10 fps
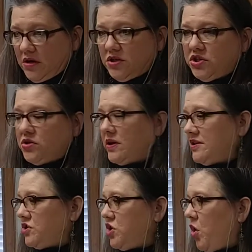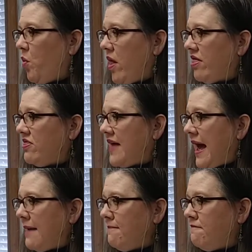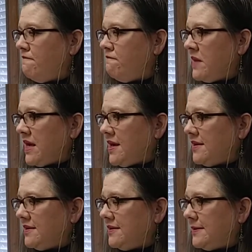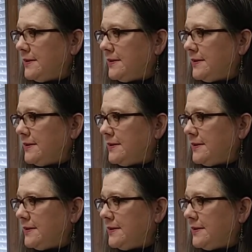Do you guys know what that means?